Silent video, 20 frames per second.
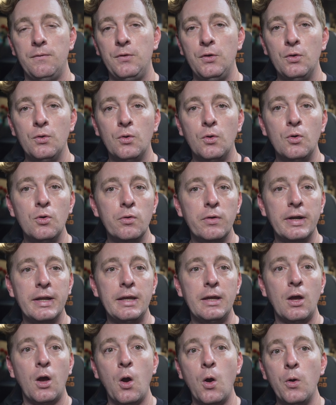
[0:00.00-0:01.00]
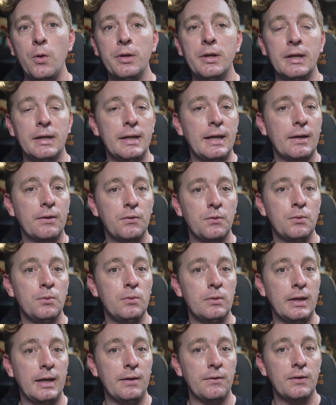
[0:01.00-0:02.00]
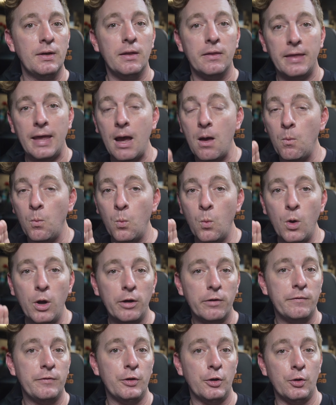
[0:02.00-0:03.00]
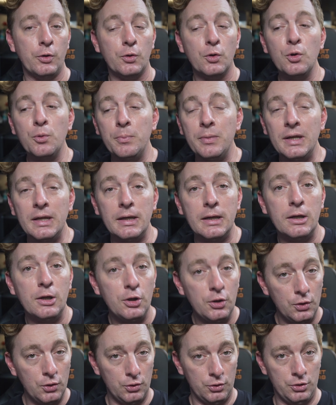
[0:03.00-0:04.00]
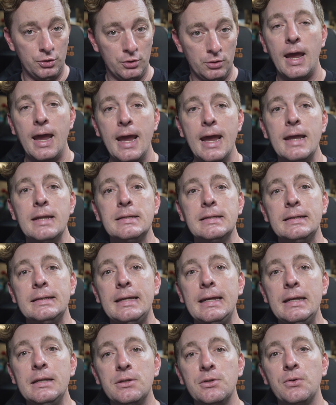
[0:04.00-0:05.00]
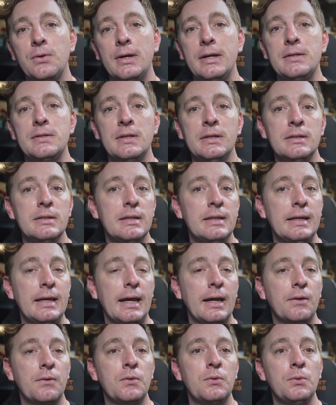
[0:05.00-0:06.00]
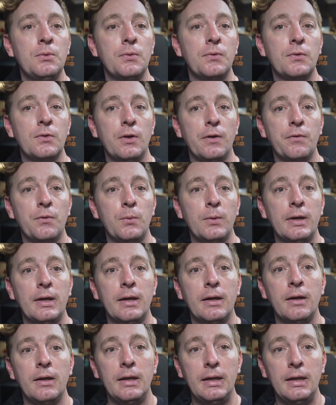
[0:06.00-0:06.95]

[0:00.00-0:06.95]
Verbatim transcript: If you already own an xTool laser, that workflow could be huge. And it integrates into the xTool software